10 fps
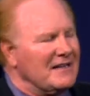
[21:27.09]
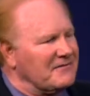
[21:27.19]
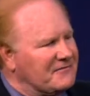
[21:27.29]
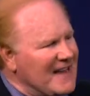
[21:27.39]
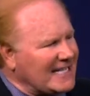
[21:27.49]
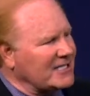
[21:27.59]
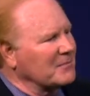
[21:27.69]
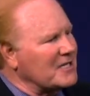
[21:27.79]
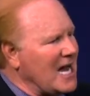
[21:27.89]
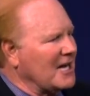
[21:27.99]

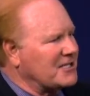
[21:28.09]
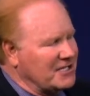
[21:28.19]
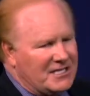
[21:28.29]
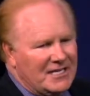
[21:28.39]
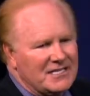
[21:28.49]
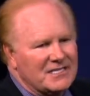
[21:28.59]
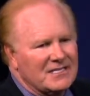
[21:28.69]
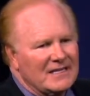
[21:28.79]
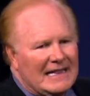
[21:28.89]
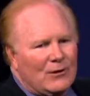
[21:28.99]
victim consciousness.
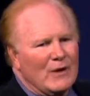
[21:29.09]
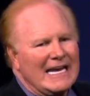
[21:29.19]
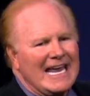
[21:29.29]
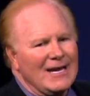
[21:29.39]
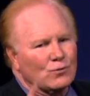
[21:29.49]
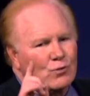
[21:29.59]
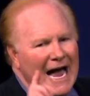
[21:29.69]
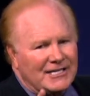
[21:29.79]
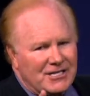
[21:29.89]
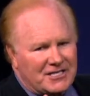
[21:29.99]
We need
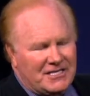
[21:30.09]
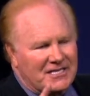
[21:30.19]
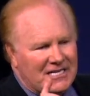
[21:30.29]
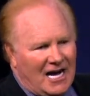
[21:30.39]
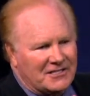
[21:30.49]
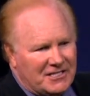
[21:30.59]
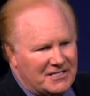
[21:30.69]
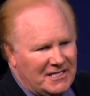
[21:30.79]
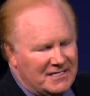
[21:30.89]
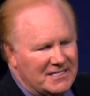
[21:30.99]
righteousness
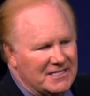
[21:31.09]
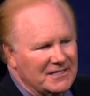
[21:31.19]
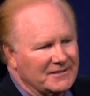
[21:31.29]
consciousness.